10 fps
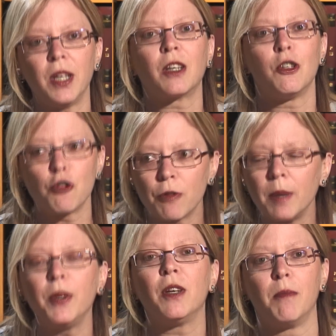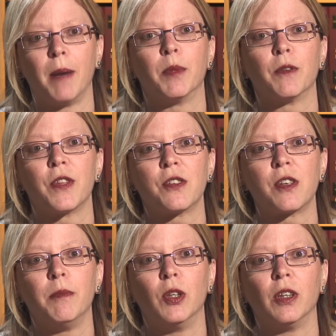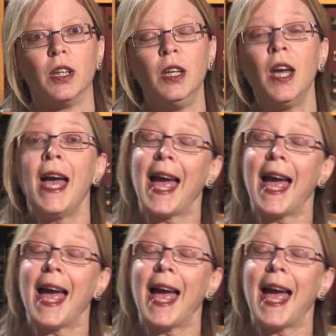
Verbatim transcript: a contributing member of this community,